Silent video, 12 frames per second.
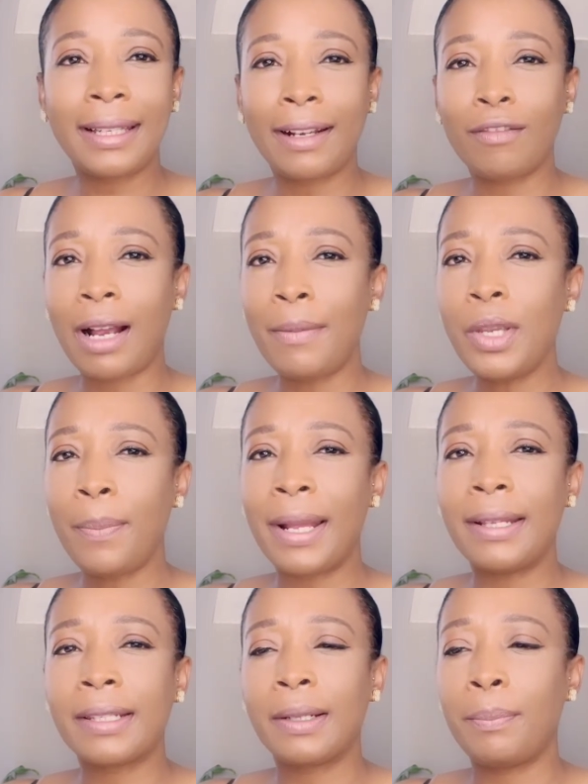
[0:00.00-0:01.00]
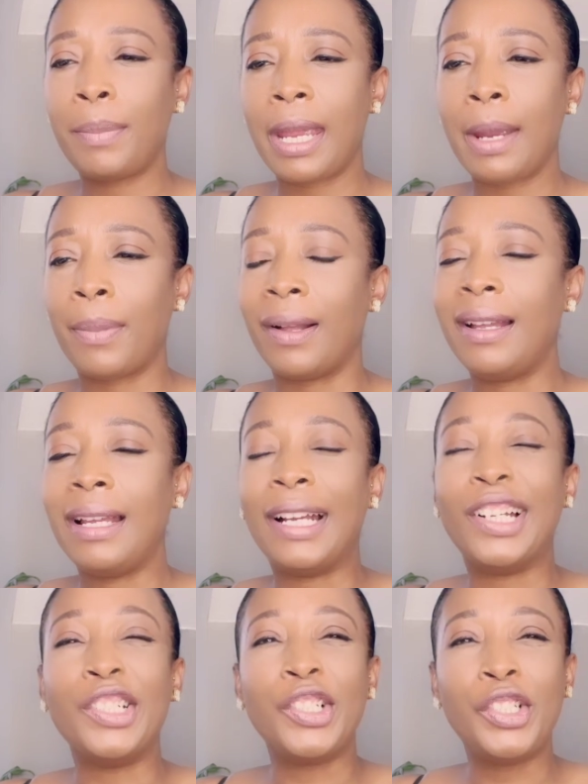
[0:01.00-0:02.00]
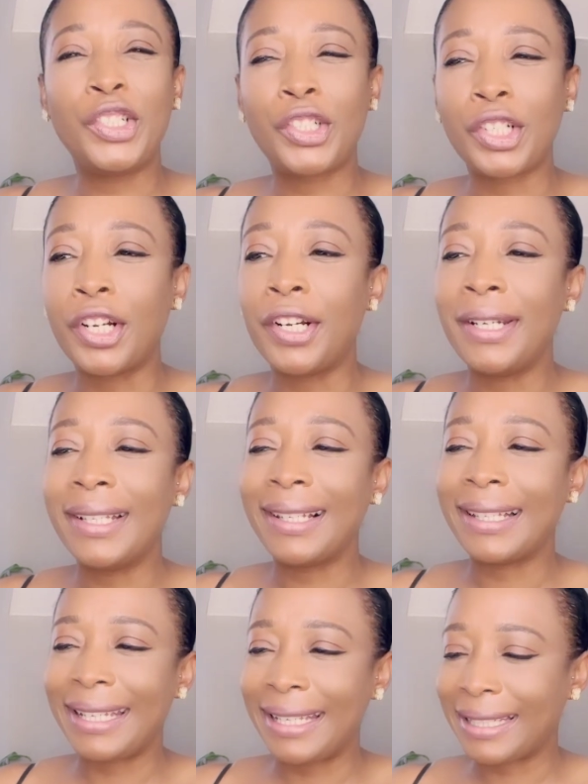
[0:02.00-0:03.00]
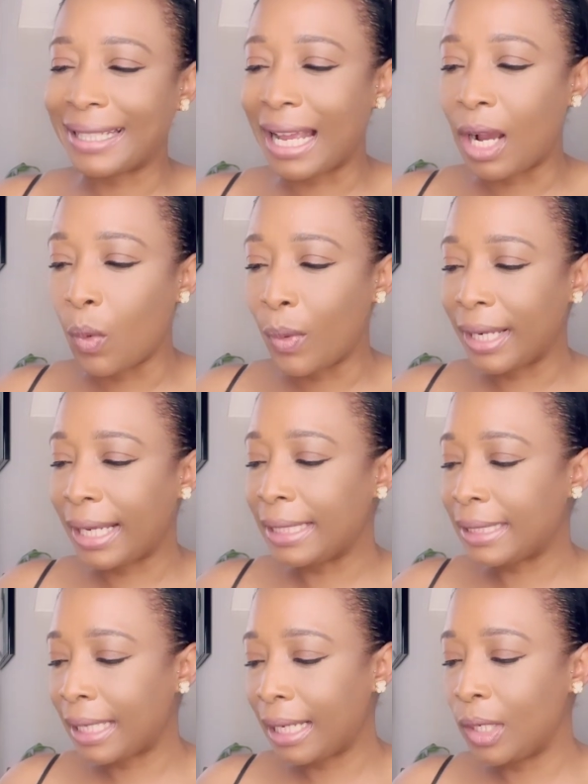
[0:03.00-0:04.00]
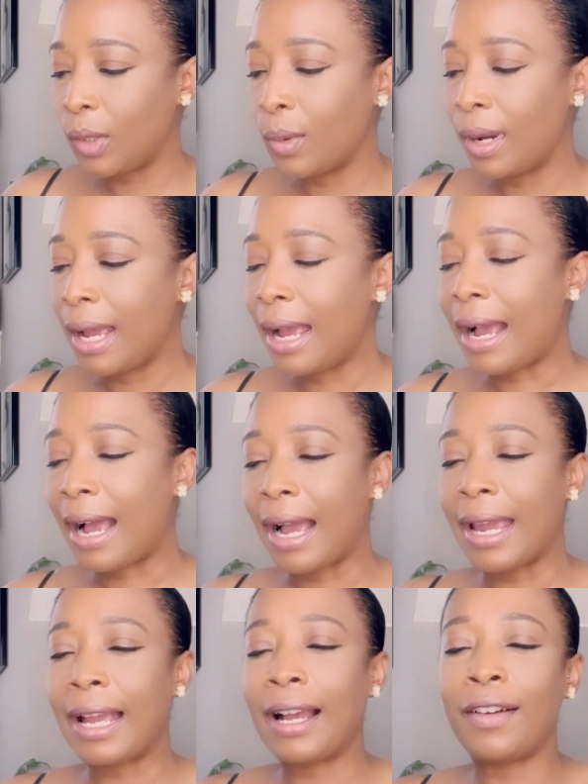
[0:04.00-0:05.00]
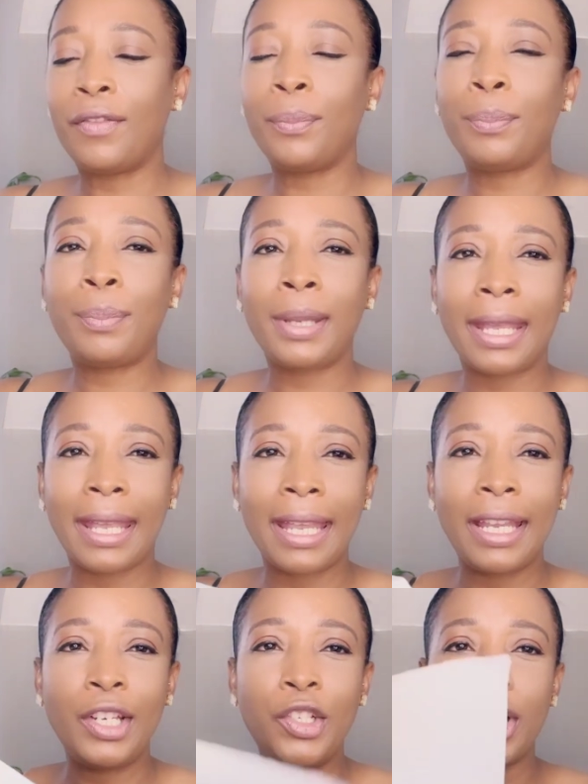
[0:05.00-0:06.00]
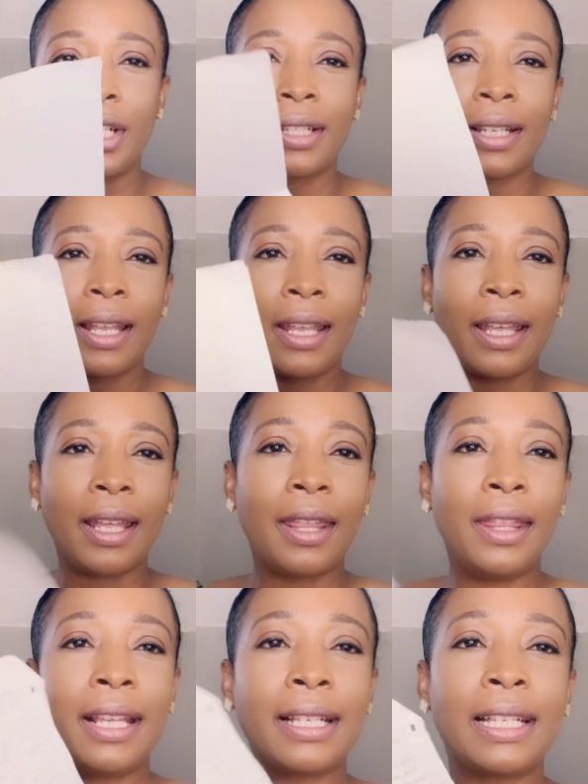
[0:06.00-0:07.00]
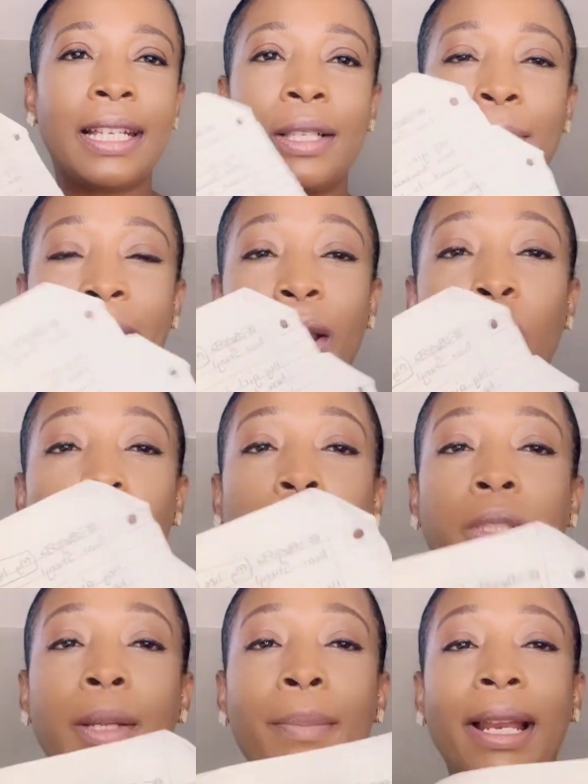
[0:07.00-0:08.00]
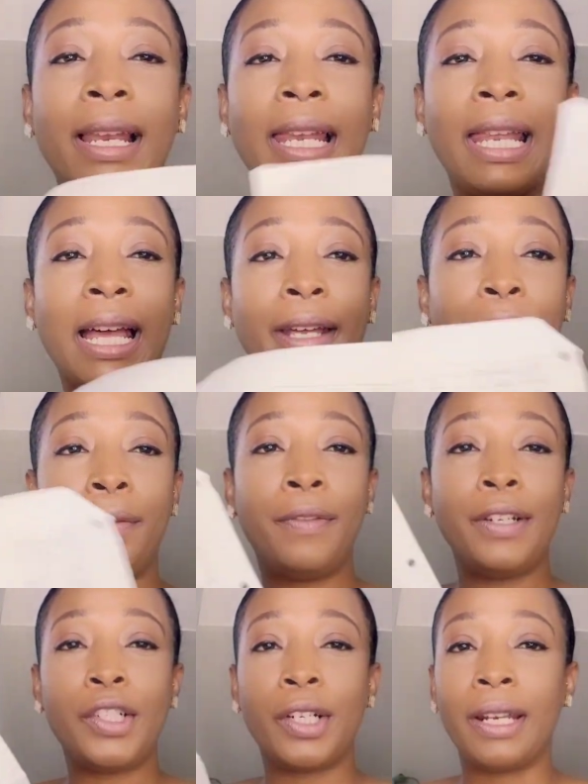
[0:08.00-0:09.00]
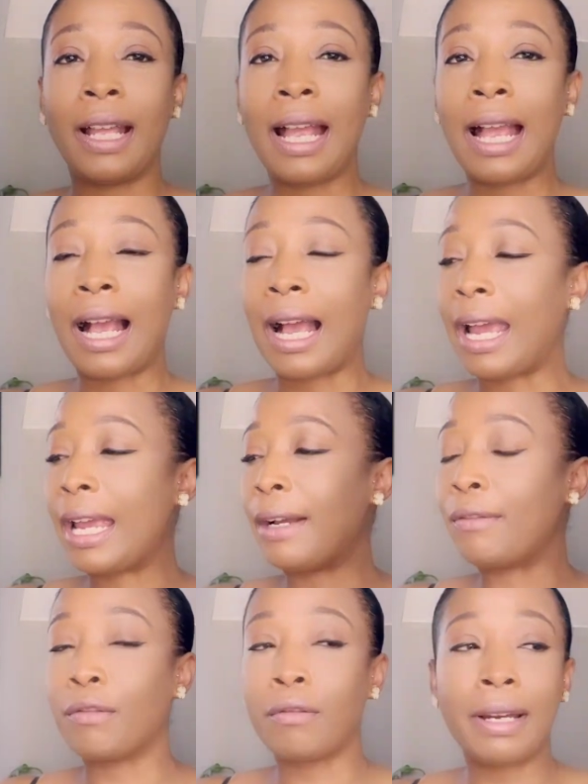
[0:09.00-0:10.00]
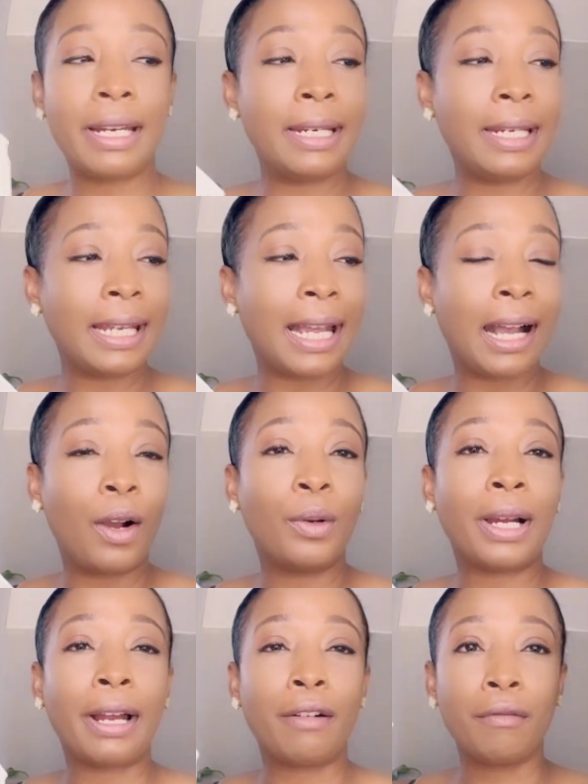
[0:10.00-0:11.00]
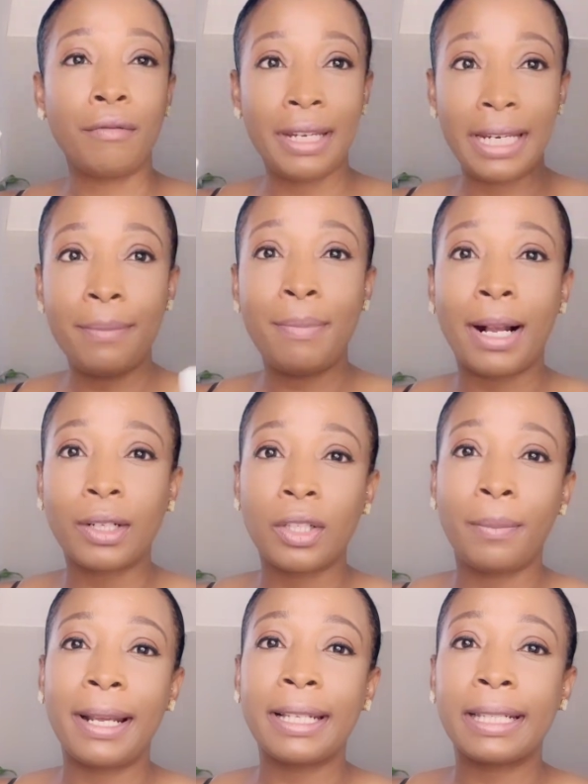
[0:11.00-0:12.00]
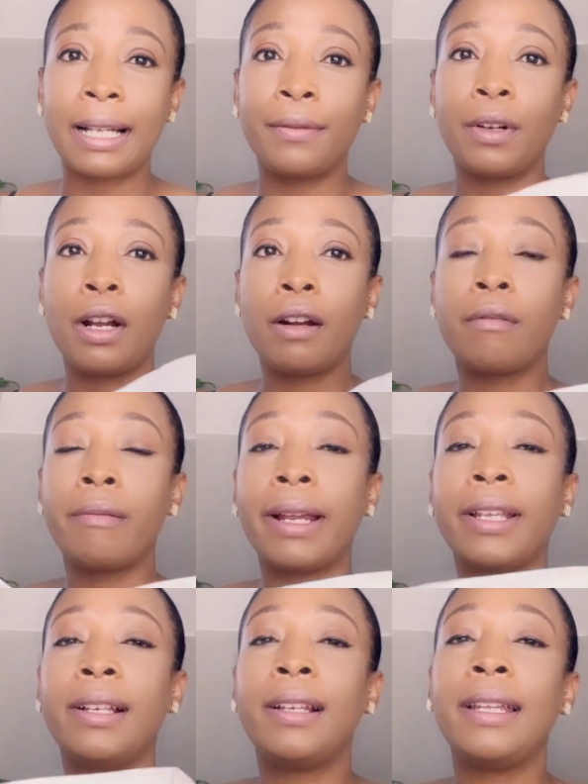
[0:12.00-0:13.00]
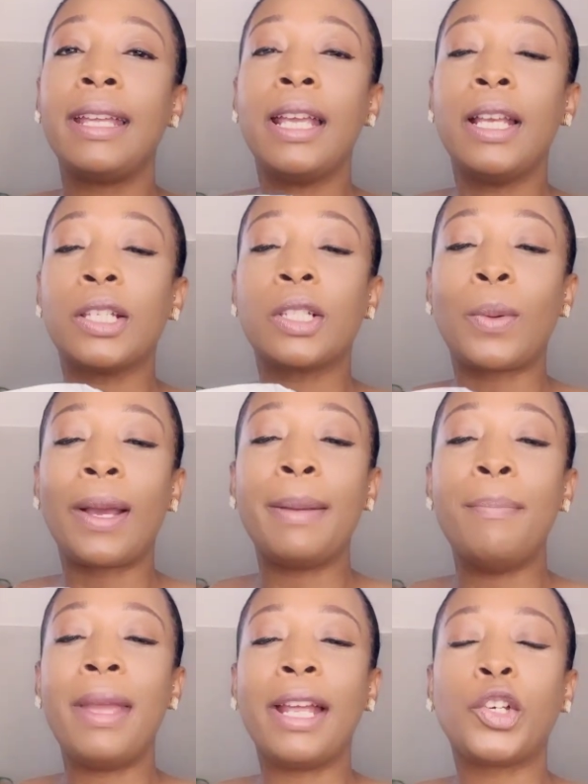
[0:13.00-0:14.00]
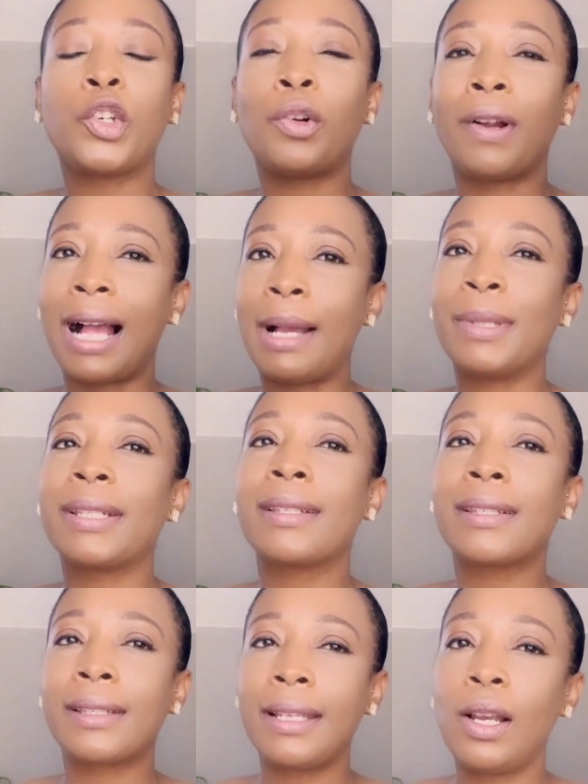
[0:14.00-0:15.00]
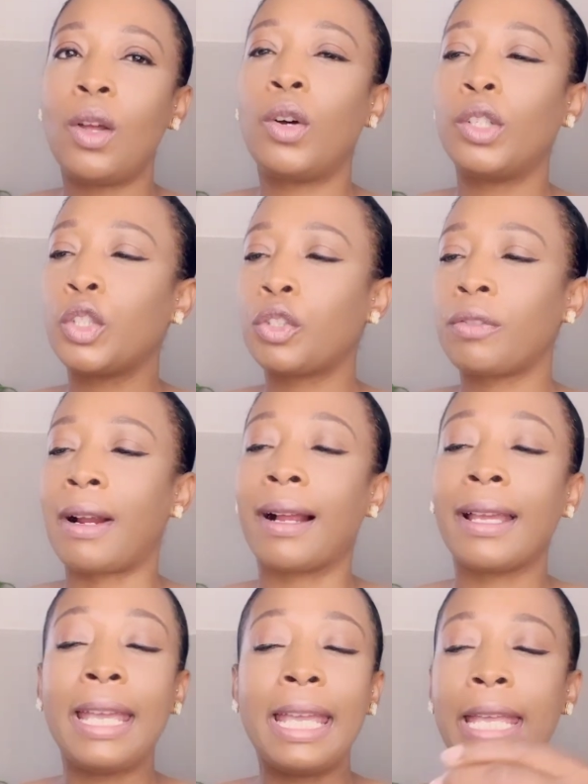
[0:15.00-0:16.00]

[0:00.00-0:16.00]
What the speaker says: Grab your pencil and paper and journal it out. When I tell you I have pages, this is my ultimate life vision. I have written it out. I read it back to myself regularly so I make sure I'm still on track.